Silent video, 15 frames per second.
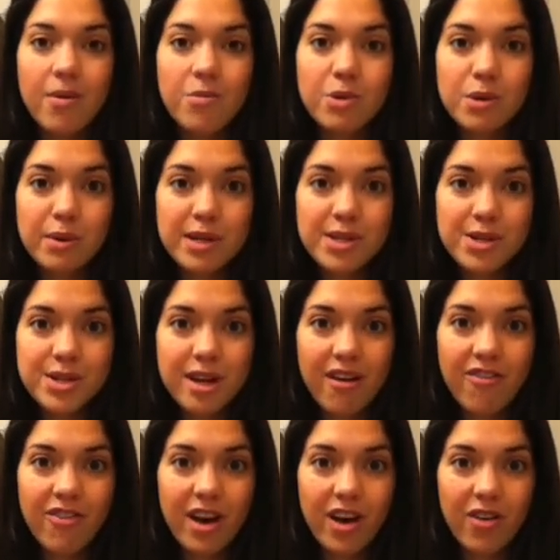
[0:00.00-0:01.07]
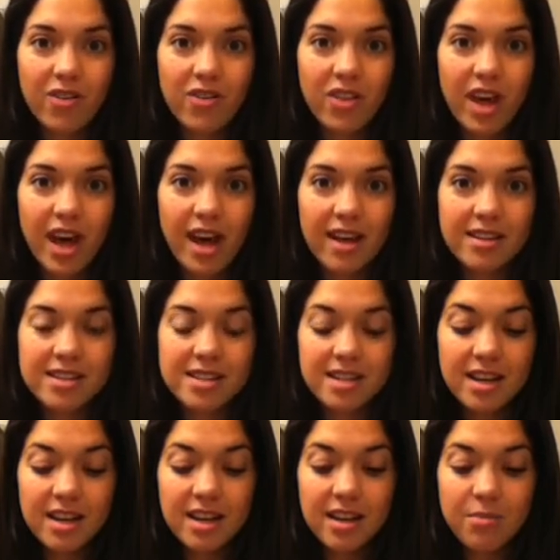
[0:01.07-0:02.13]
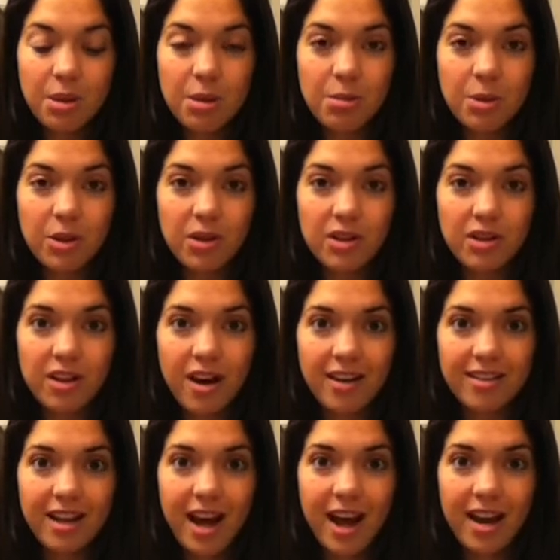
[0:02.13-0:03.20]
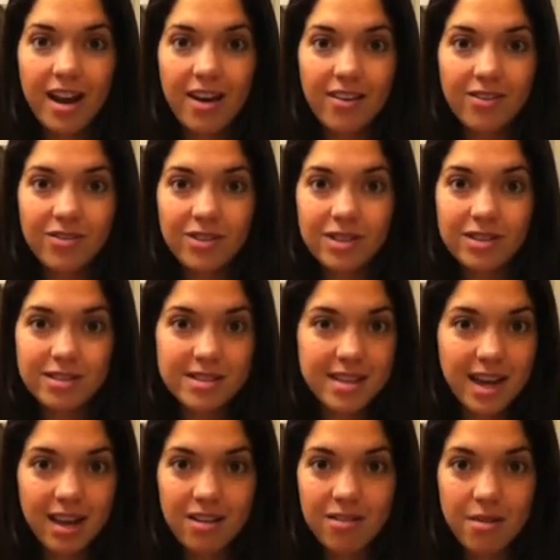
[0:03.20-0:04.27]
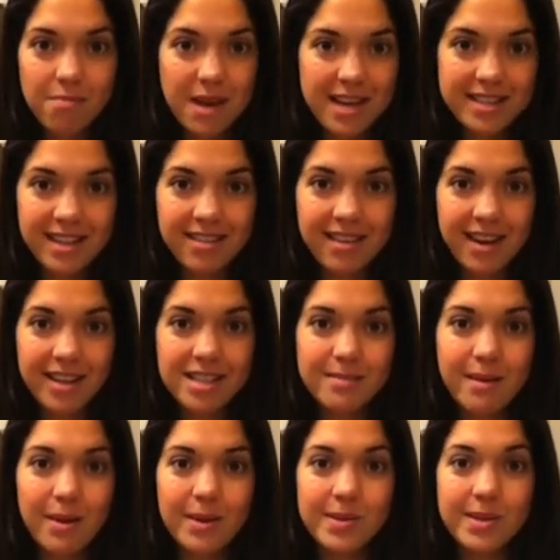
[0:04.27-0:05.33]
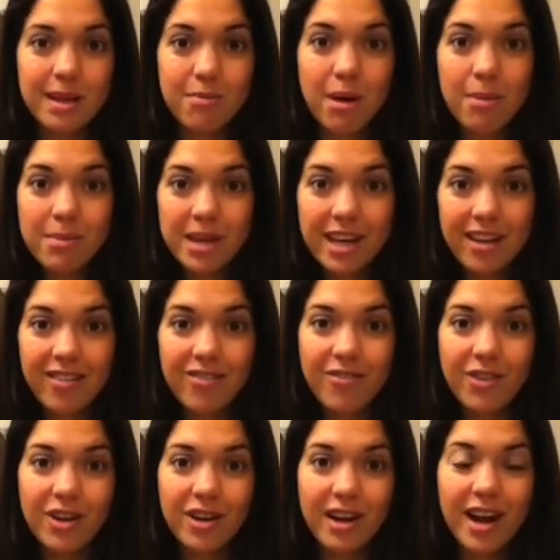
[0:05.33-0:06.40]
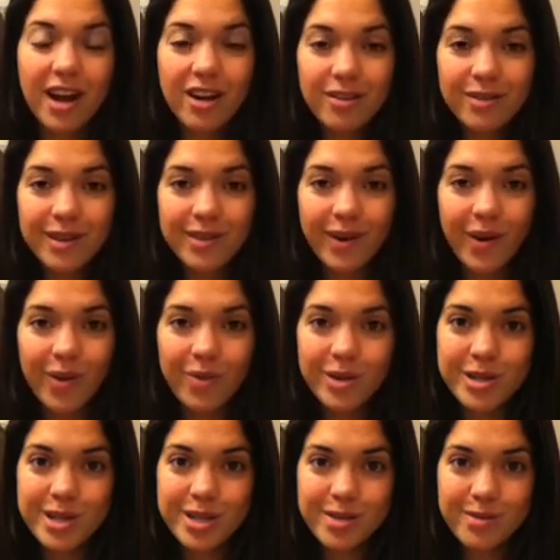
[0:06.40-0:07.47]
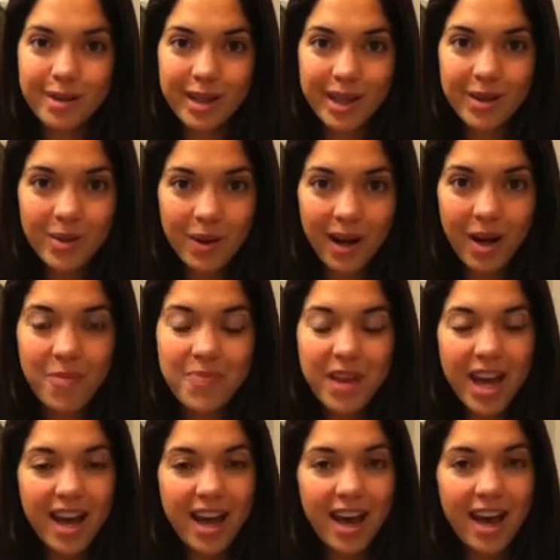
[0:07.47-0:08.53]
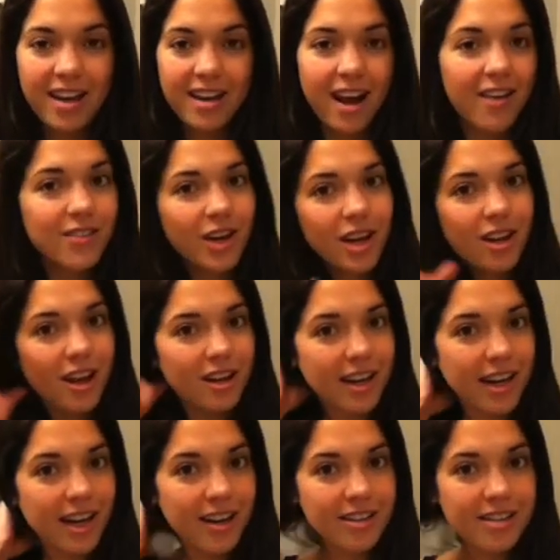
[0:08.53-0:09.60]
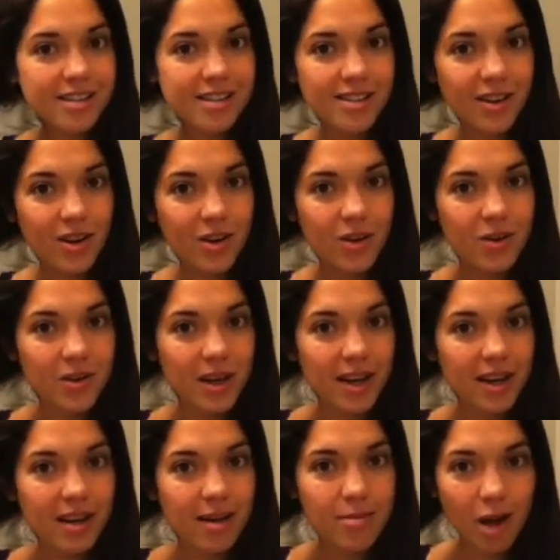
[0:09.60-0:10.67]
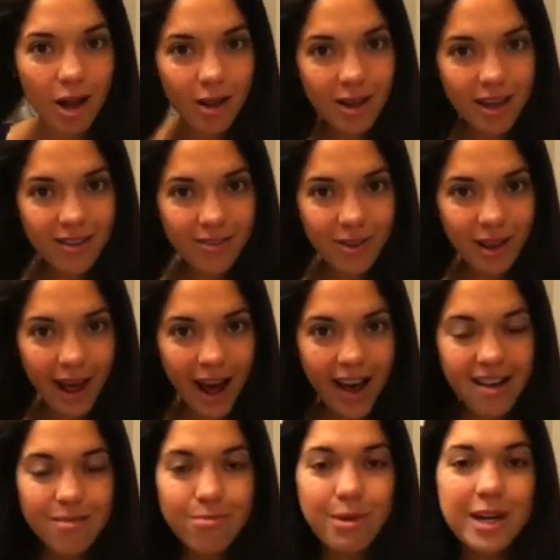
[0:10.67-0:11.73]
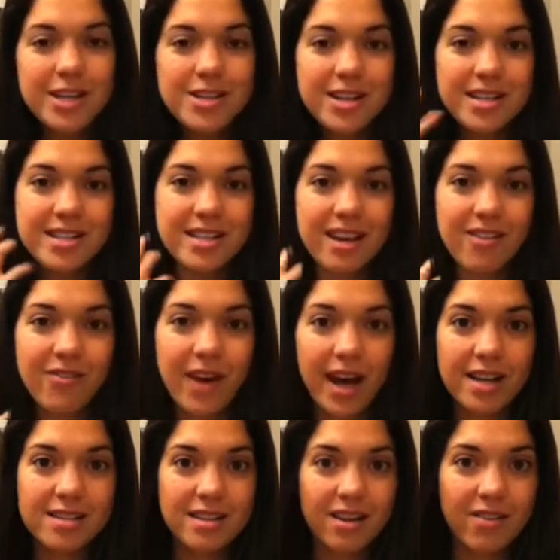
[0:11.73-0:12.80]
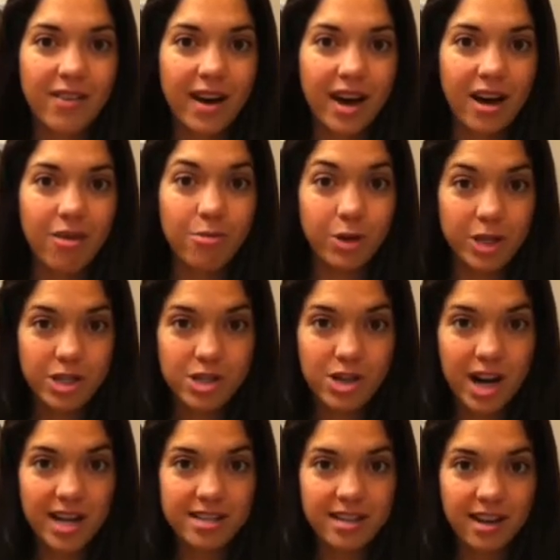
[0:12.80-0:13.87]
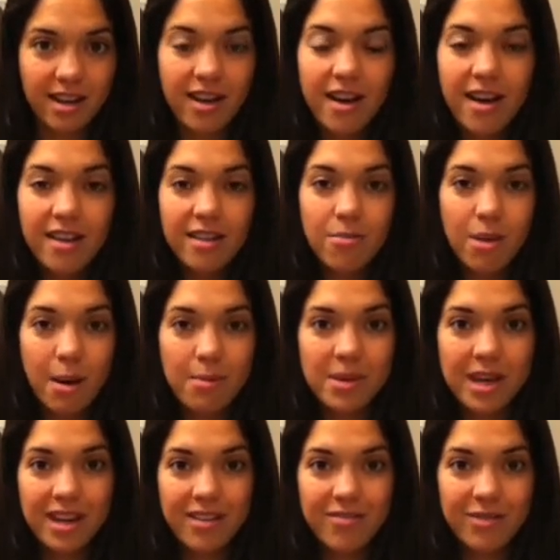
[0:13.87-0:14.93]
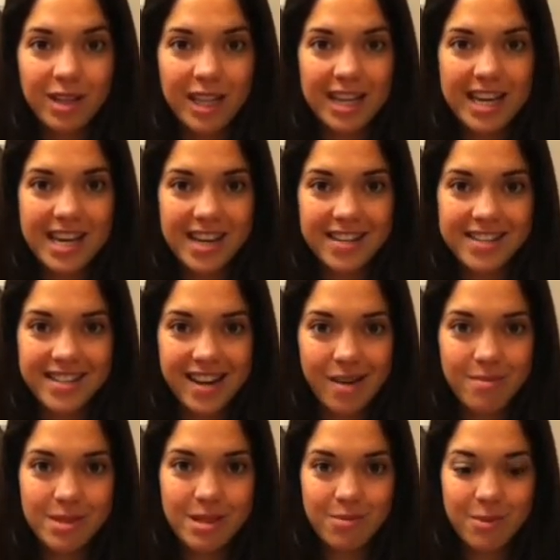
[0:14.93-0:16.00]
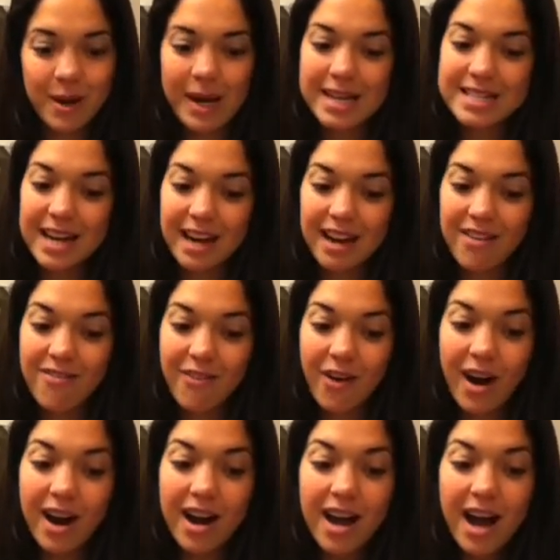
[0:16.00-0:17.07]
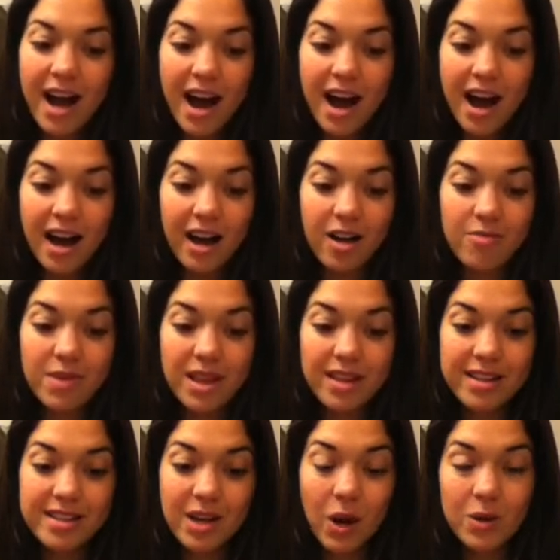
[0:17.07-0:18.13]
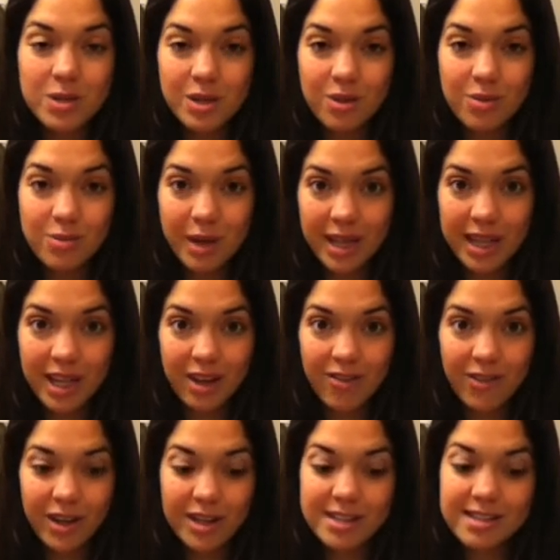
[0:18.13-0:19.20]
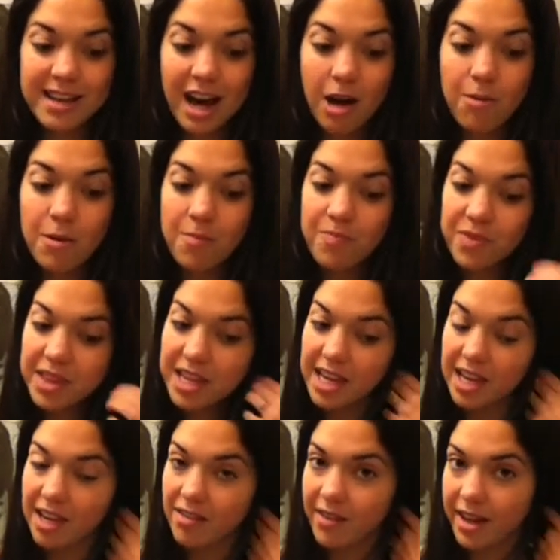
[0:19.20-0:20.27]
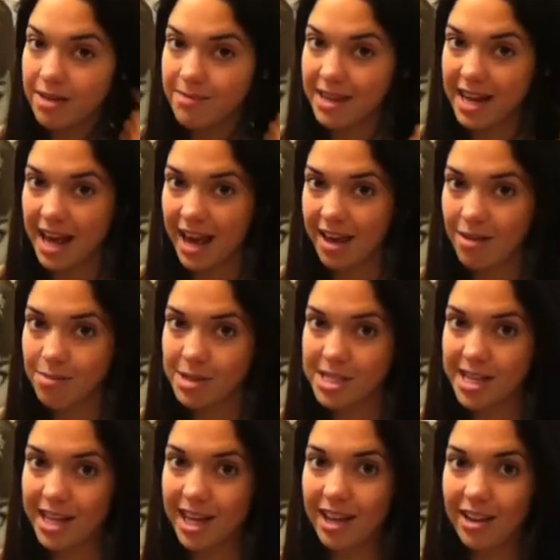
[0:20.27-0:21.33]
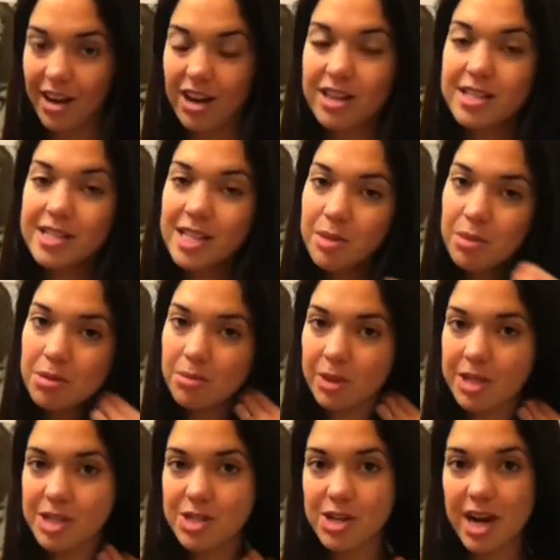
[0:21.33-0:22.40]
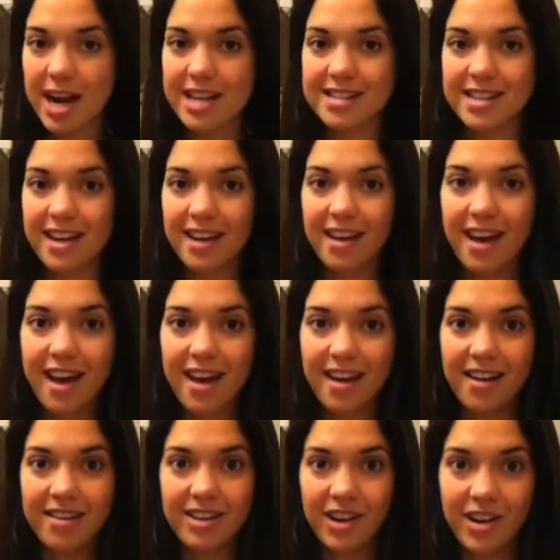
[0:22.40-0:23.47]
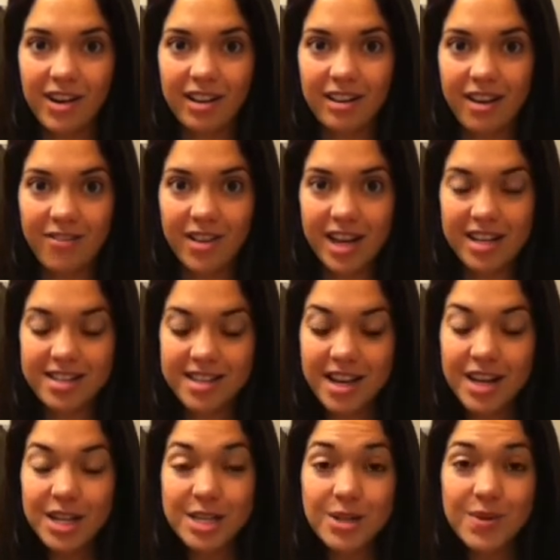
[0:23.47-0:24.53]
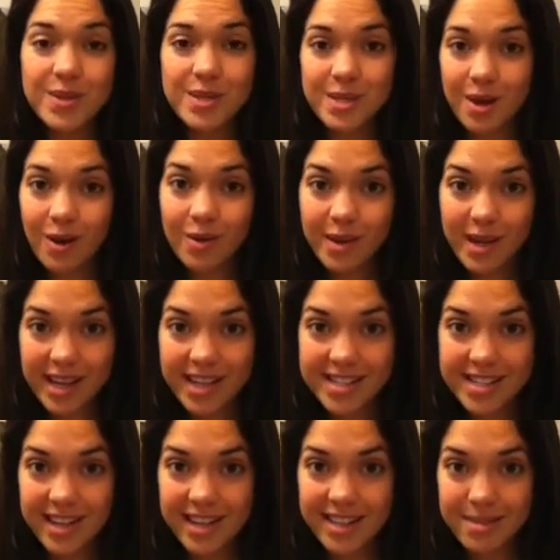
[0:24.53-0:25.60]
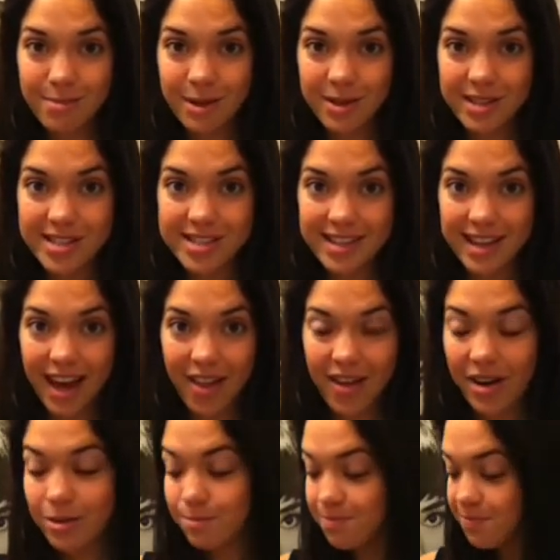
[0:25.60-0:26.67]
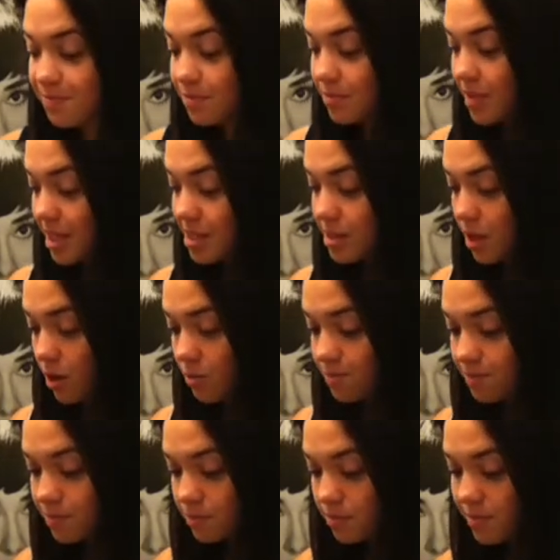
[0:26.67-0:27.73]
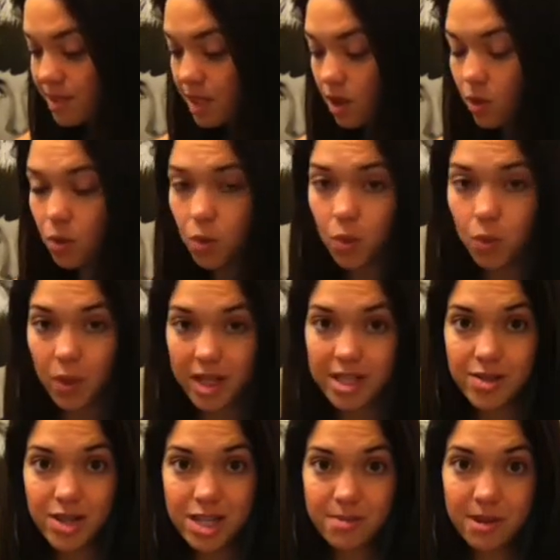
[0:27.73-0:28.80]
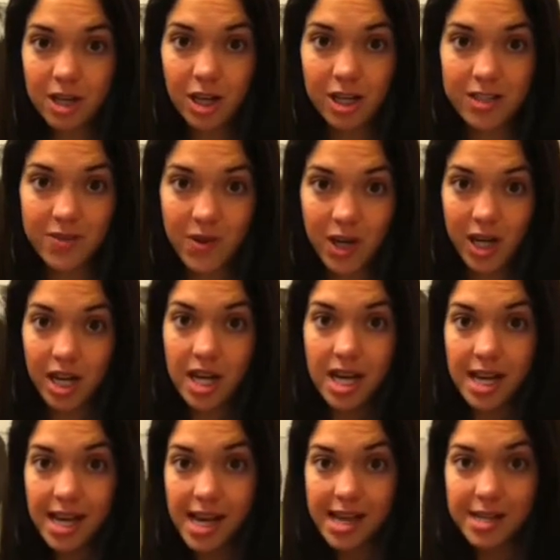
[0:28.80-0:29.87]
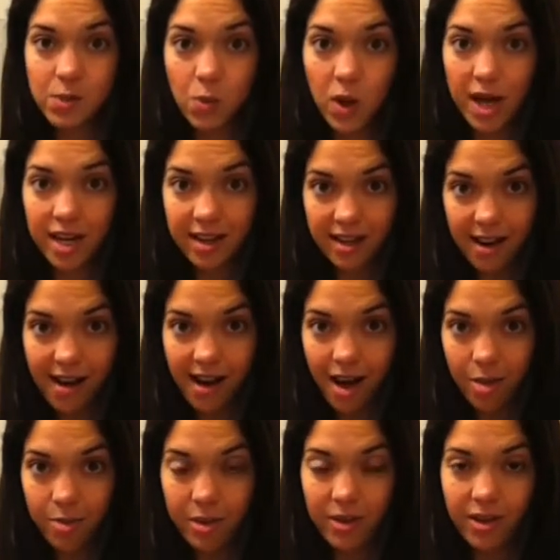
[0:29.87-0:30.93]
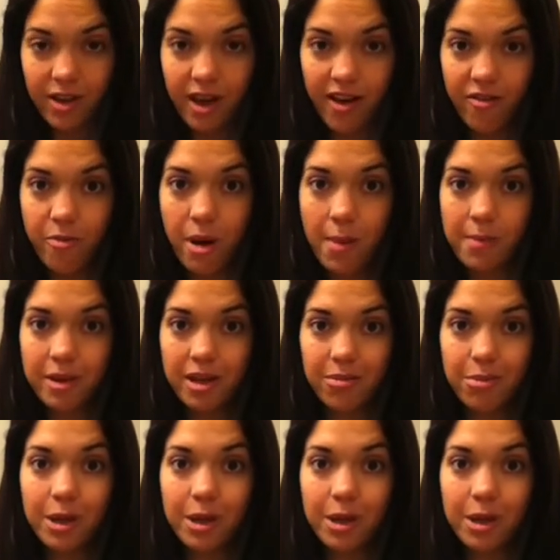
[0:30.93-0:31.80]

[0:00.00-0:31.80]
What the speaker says: through research I've found that people online have said amazing things about using pumpkin for hair regrowth, which is really cool. And I've got a lot of hair, so I'm not looking for that, but just the effects of how moisturizing the pumpkin really is that I'm super excited for. It's also really good for your scalp. The vitamin A in particular, super moisturizing, and you're gonna love this. So it's so easy to put this together. So what this recipe calls for is 1 cup of pumpkin